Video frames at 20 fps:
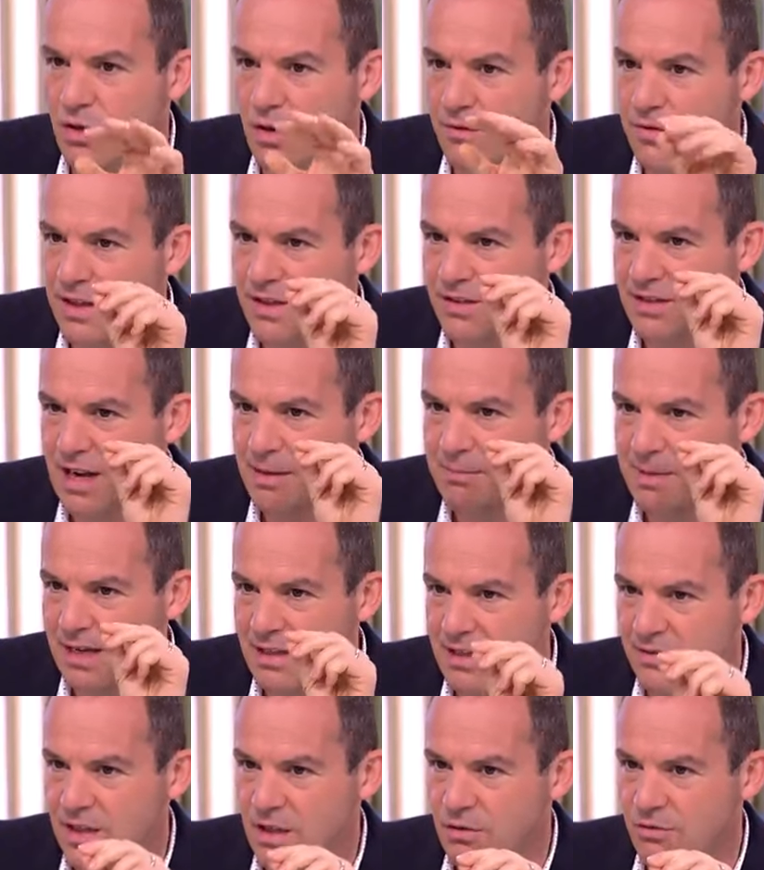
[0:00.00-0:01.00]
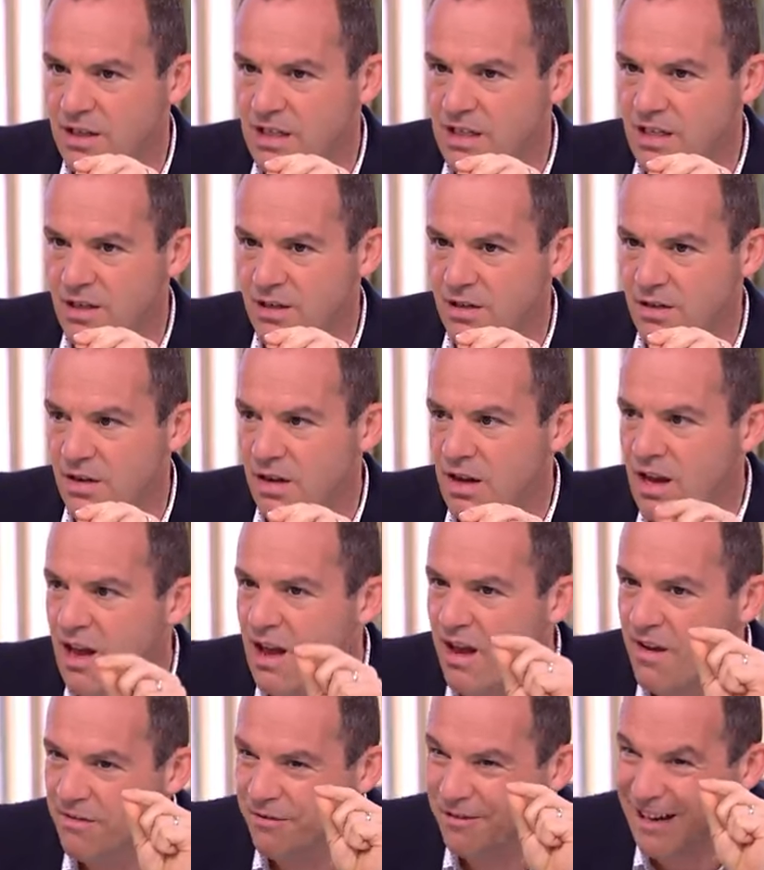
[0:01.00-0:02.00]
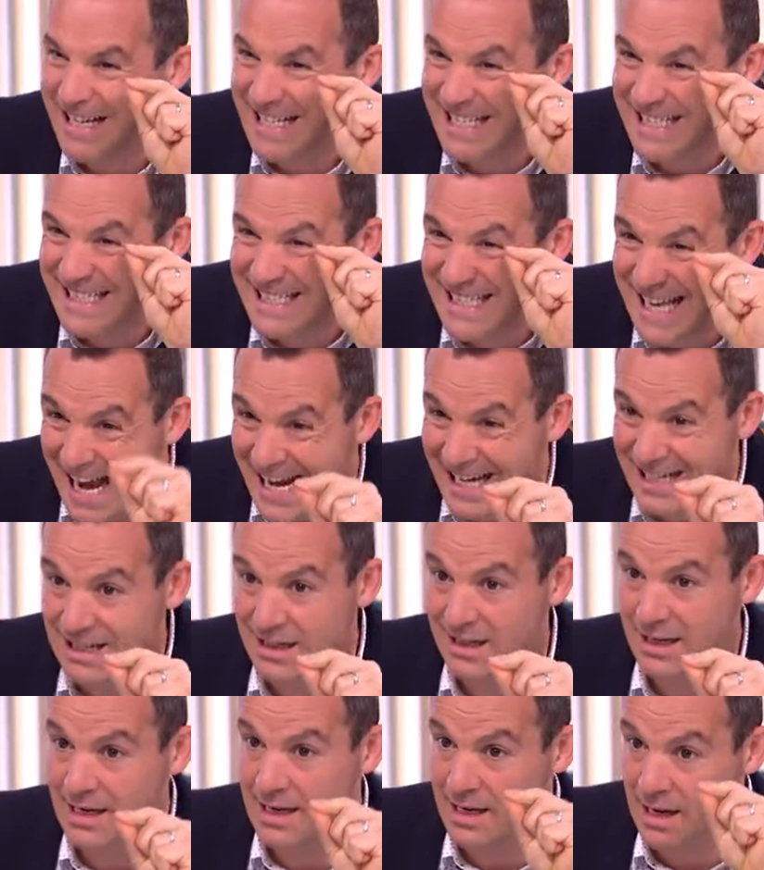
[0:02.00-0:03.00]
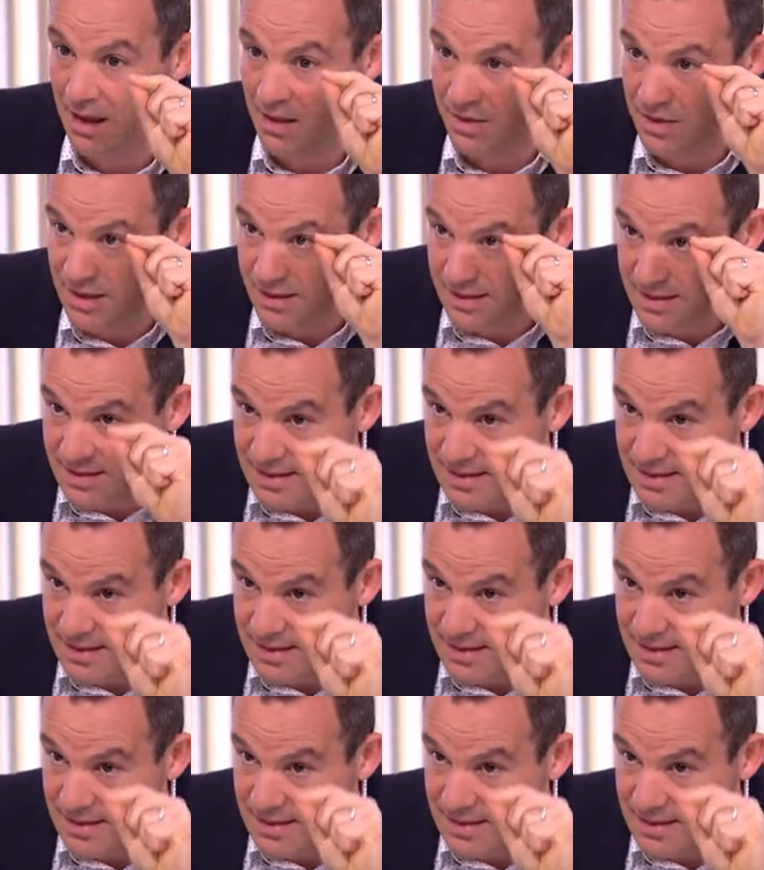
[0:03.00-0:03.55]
not for the same active ingredient, for exactly the